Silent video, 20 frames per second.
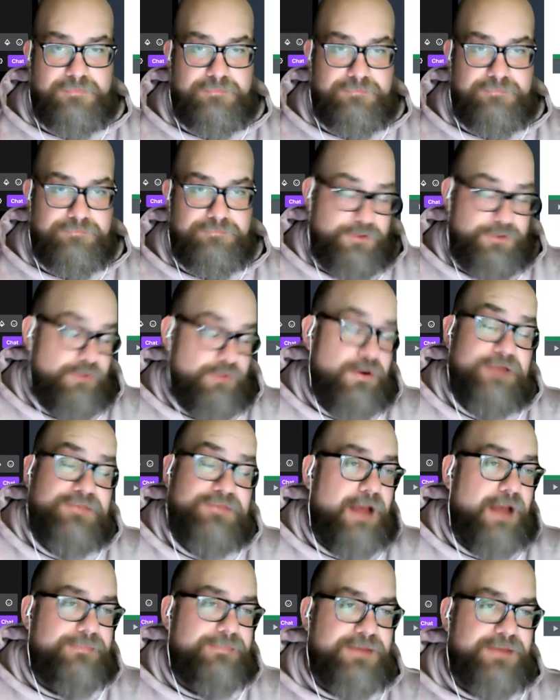you have
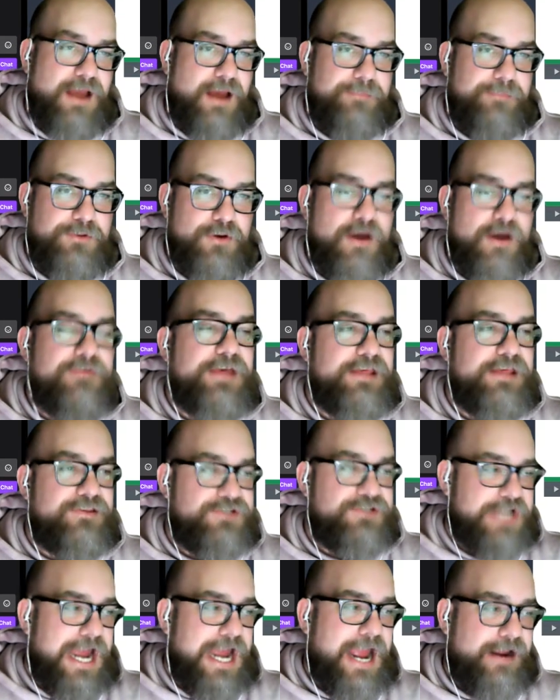top, you have ace
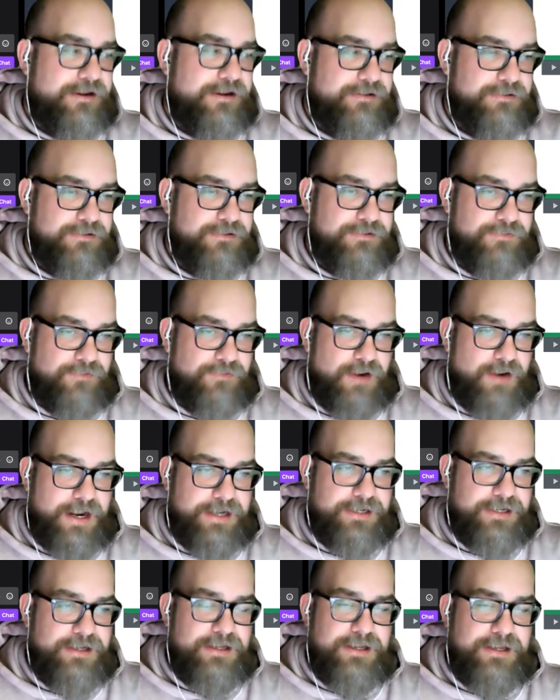jack, right?
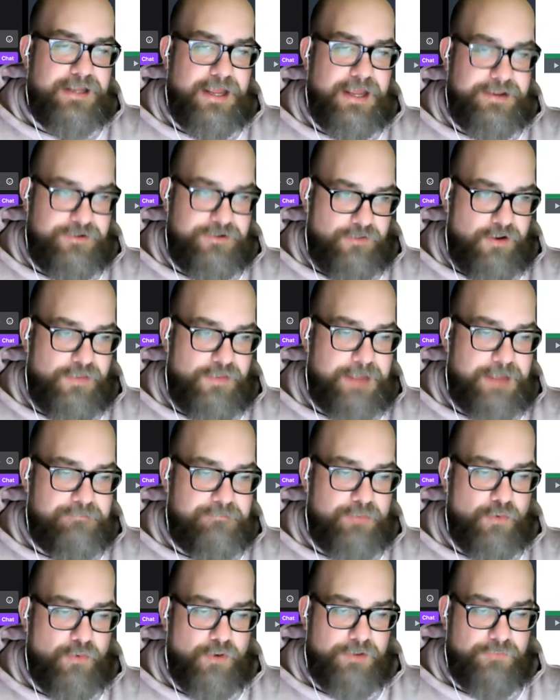And you're on that
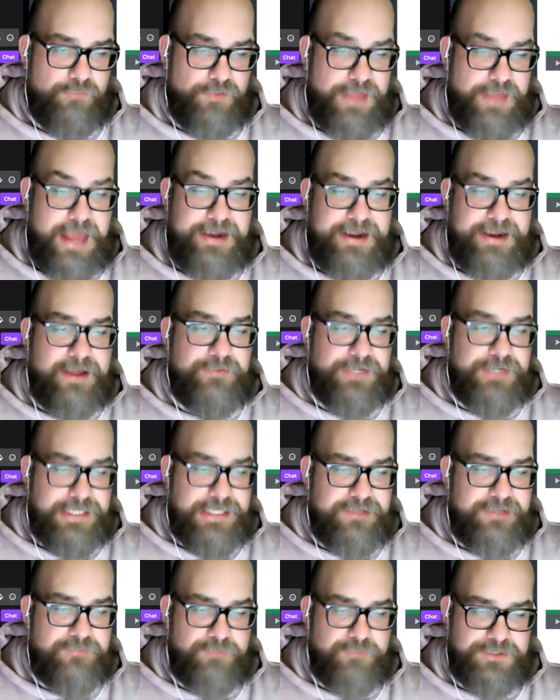board. Well, that now
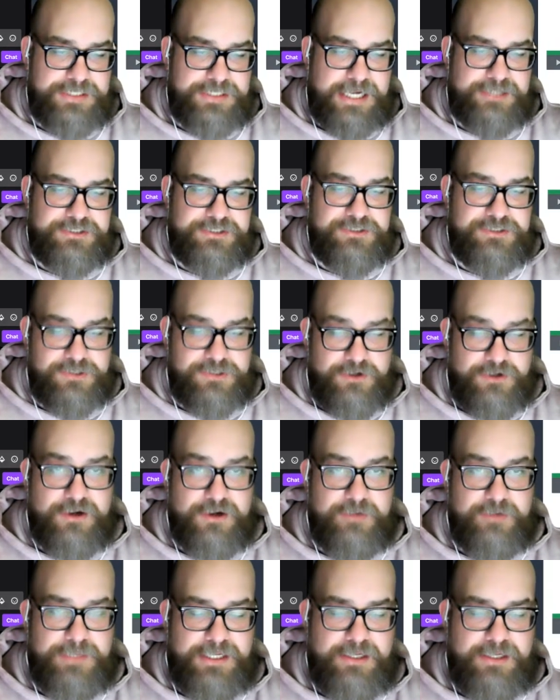needs protection. So you're going
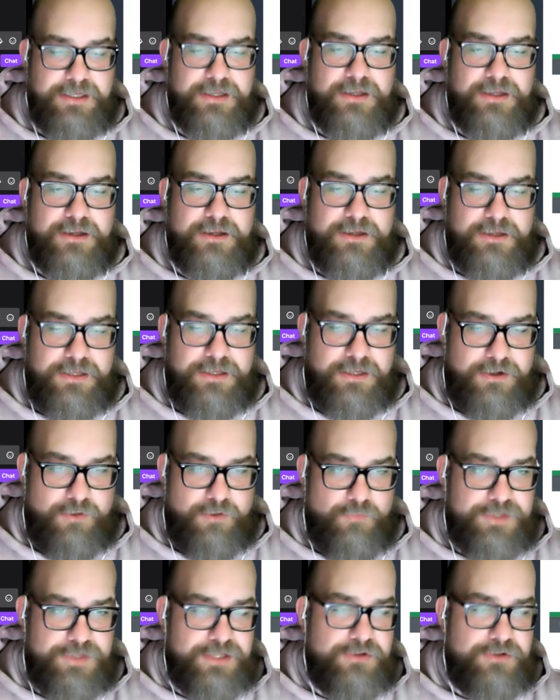to be,
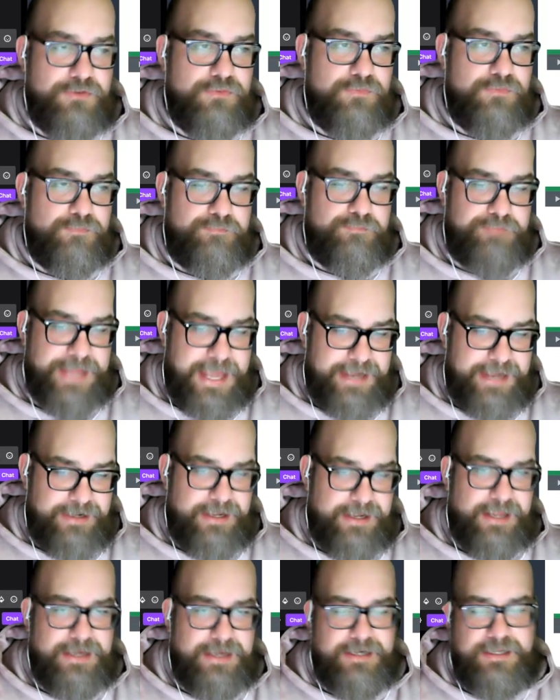when you bet
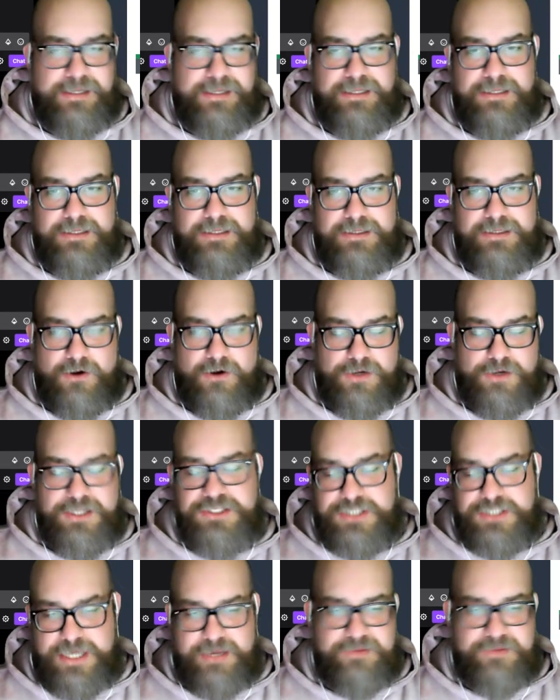and he
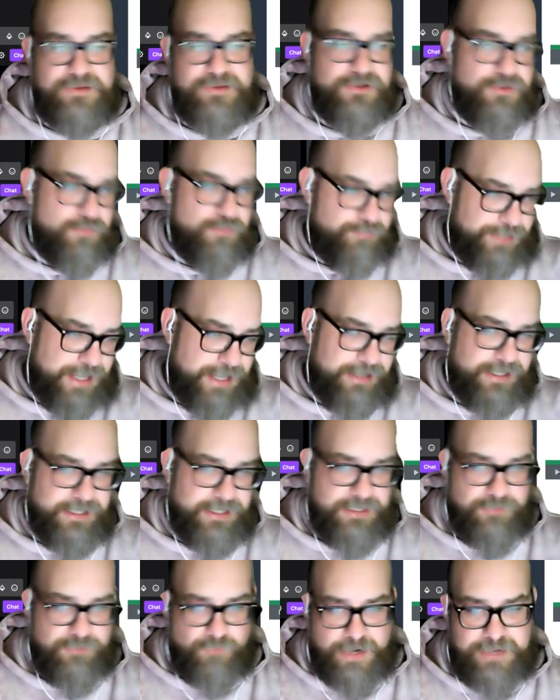checks and you bet and
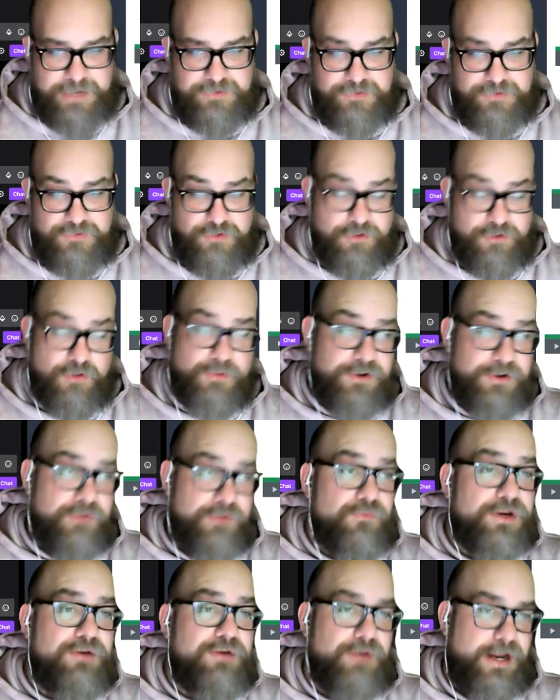he raises, you're going to
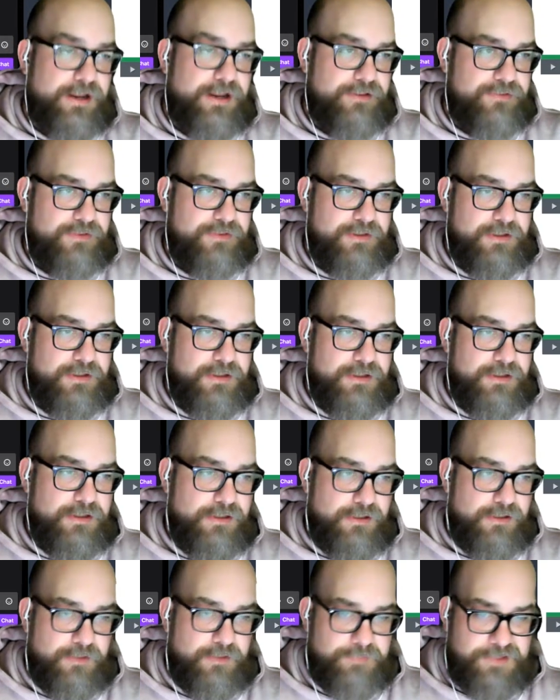re-raise.
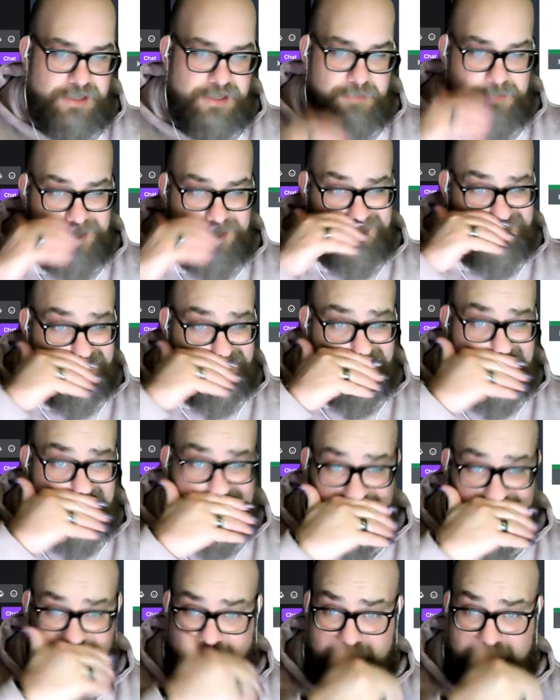You know what I'm saying? Because you're
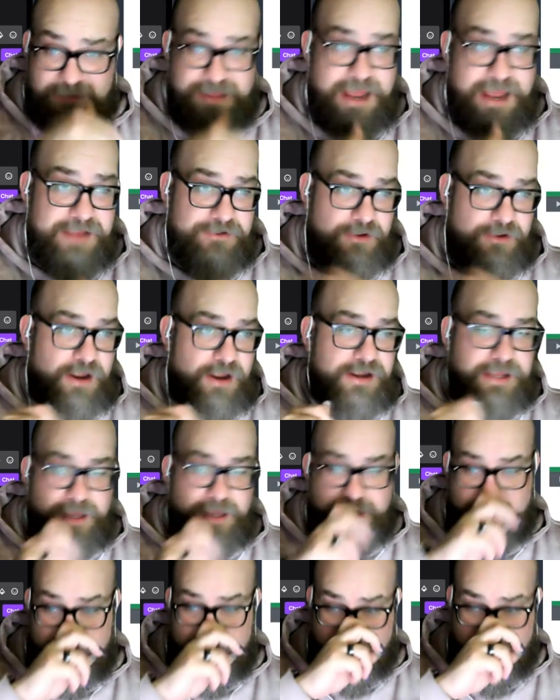like, fuck that. You're not
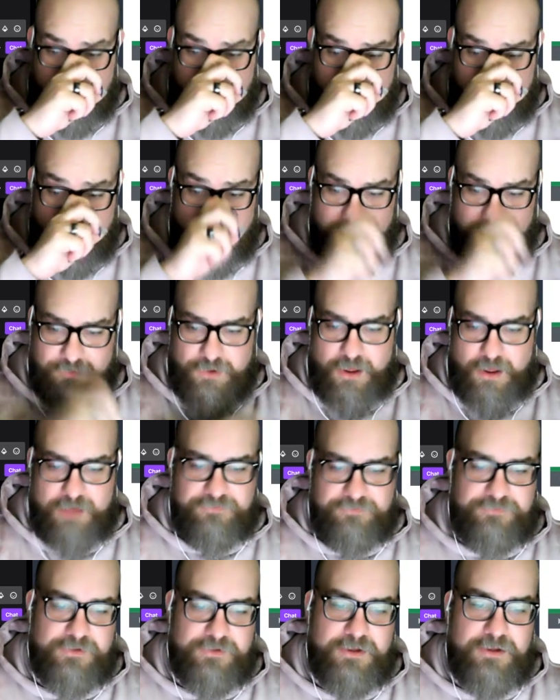getting any free cards
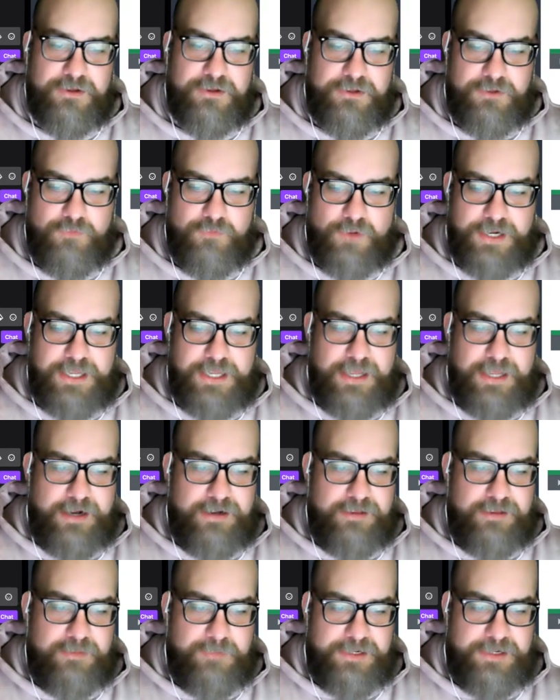off. You want to get it
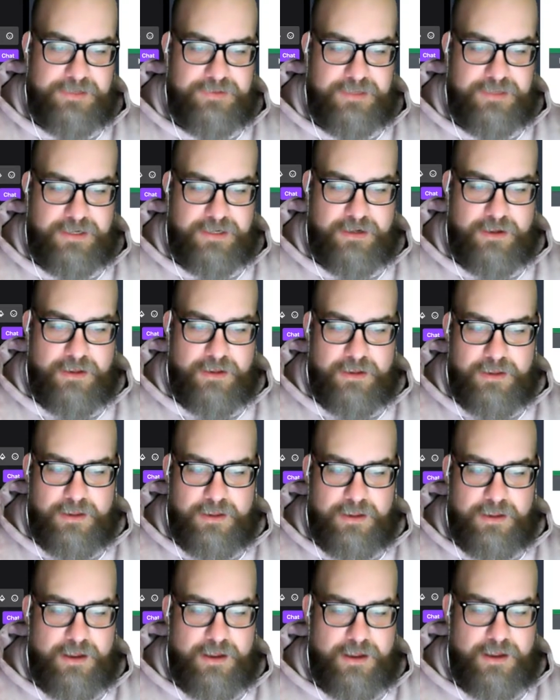in, the money's in.
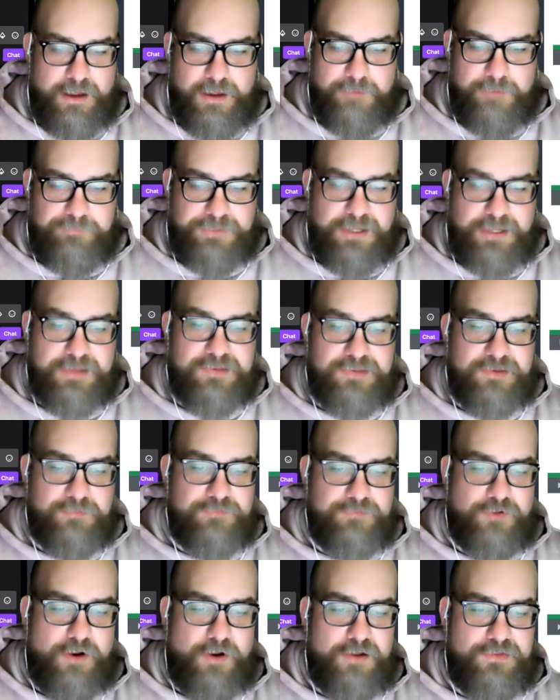Plus some
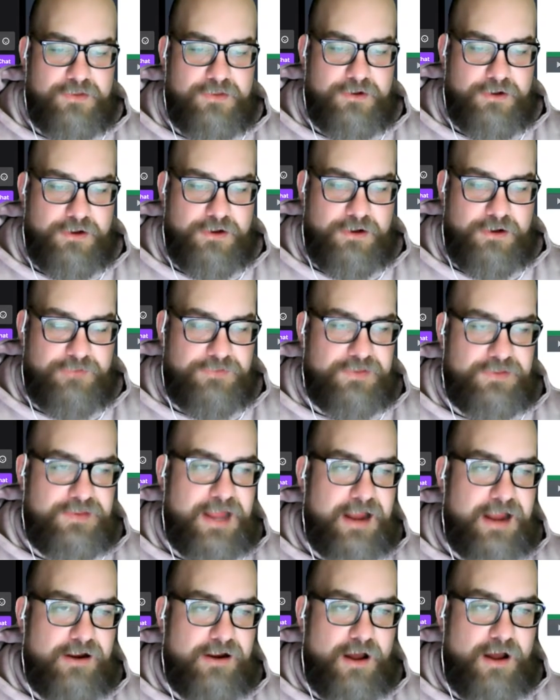draws that are good enough to
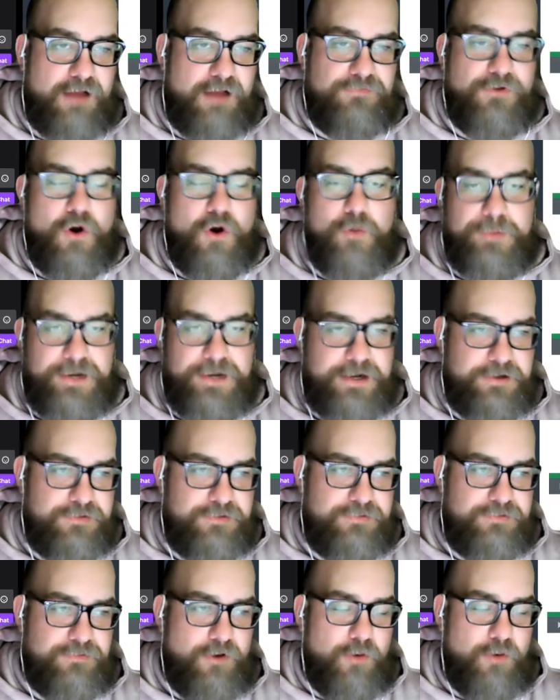stack off.
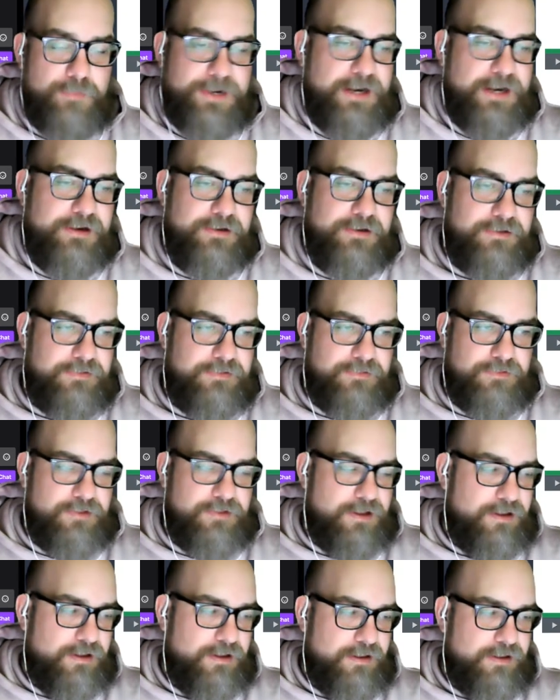Open-ended,
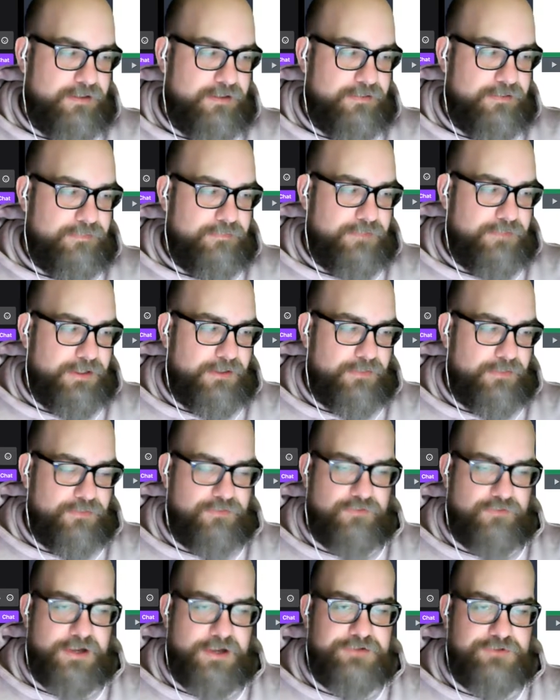
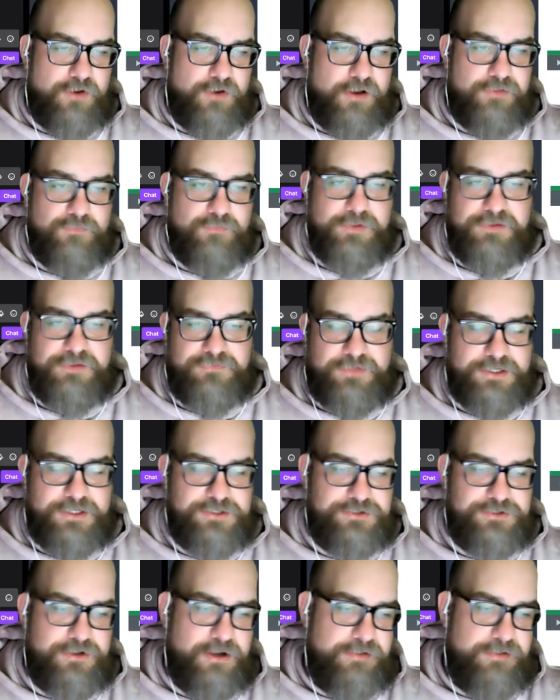straight draws with a flush
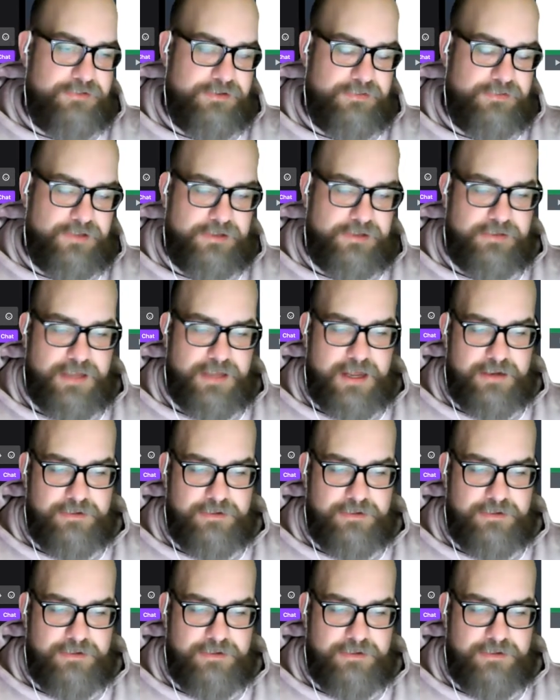draw, things like that.